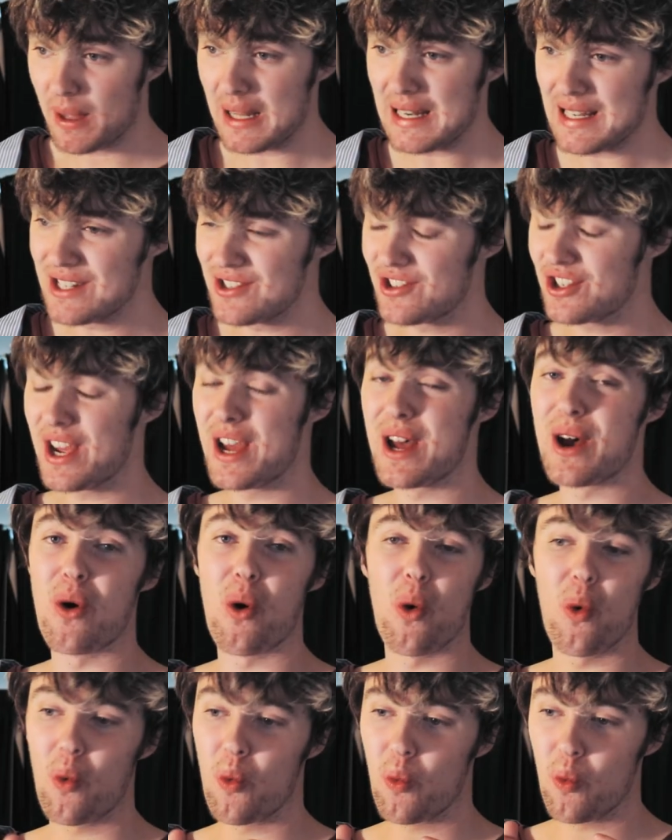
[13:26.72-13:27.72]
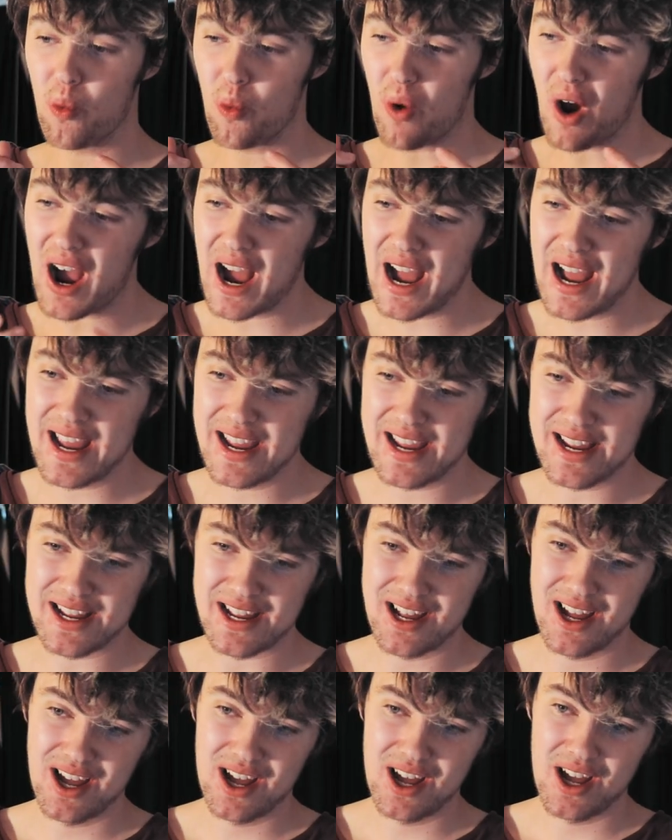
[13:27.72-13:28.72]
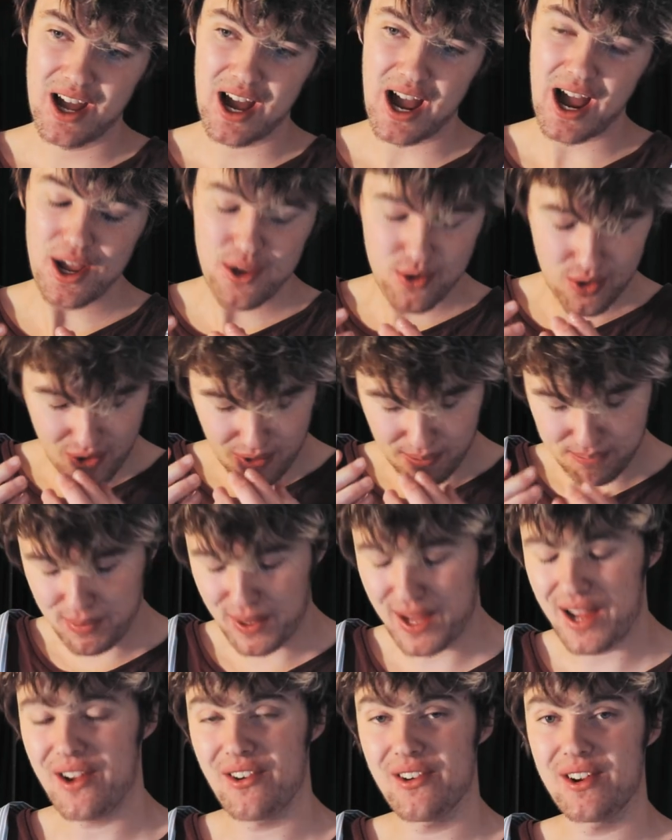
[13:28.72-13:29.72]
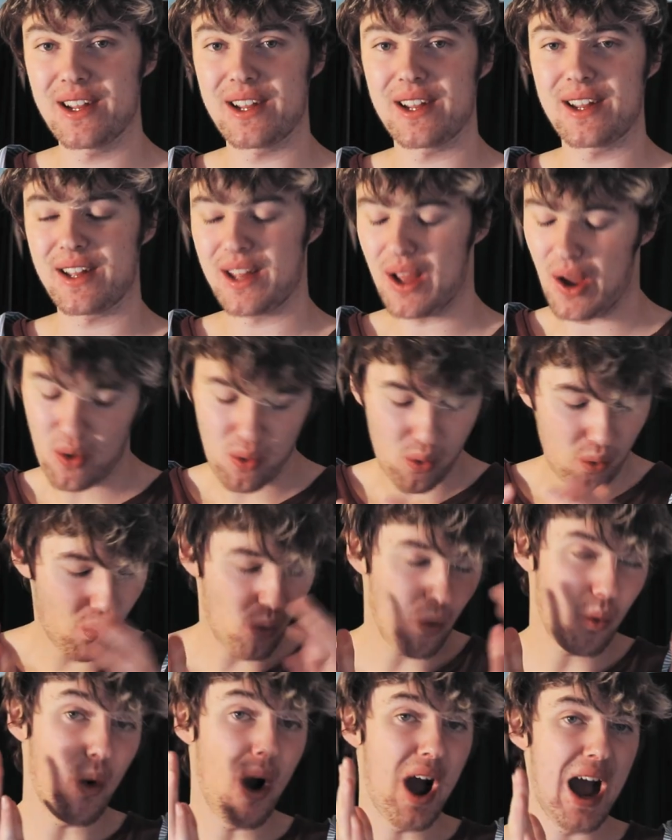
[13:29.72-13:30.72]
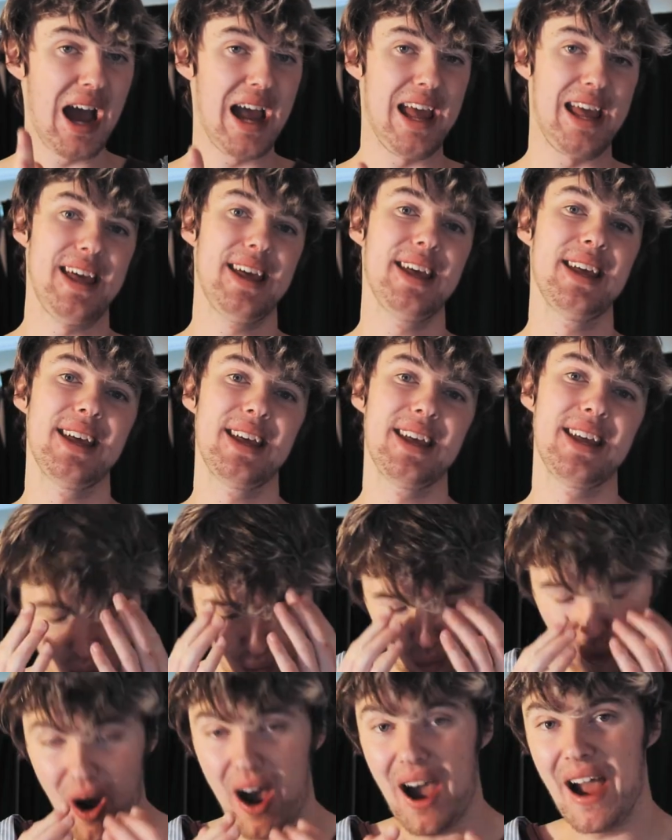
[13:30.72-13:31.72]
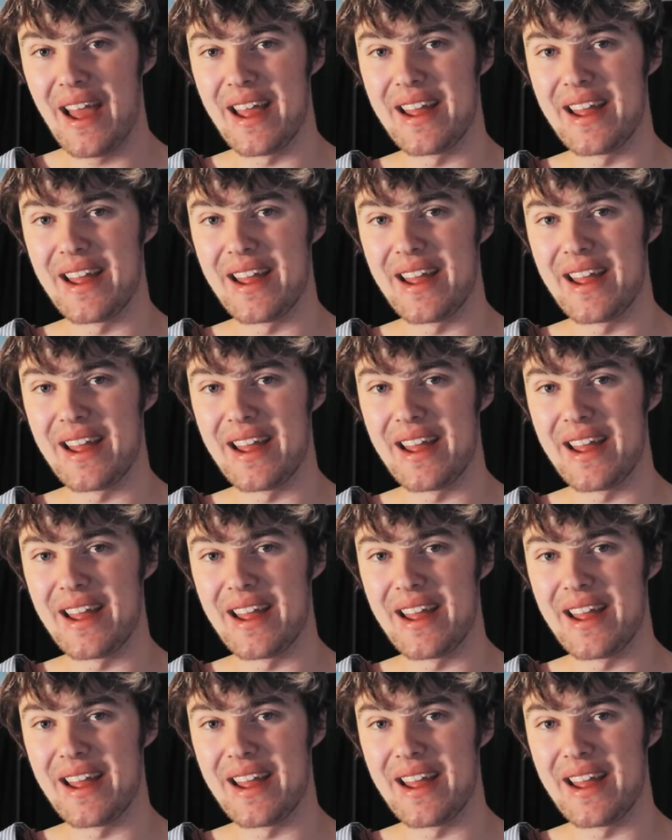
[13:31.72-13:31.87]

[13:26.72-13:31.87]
But legit, why are you comparing? Why?